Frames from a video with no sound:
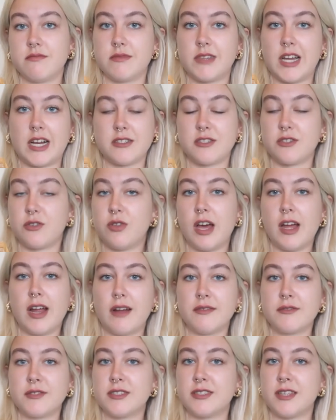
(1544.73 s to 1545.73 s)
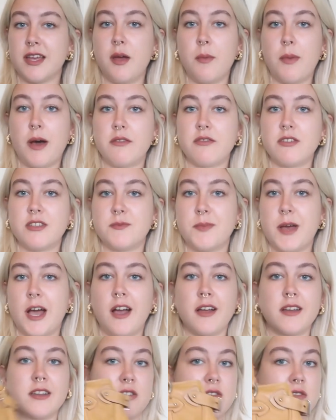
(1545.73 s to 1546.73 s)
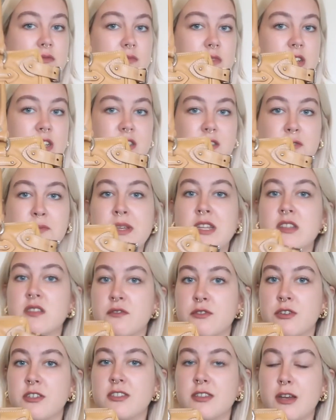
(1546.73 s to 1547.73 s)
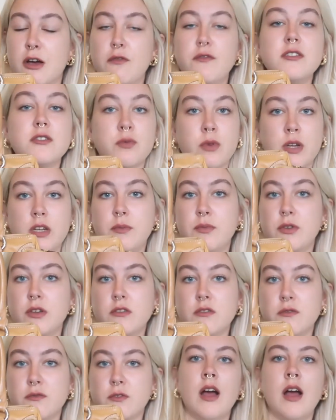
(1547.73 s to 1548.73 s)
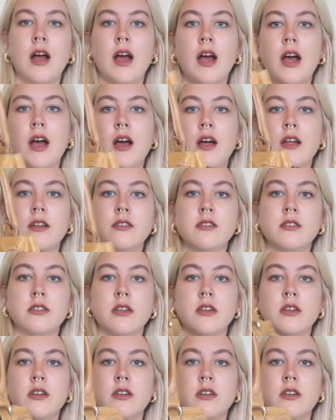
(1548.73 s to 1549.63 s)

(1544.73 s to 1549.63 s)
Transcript: That's all I have to say about this bag. It speaks for itself. It's really beautiful and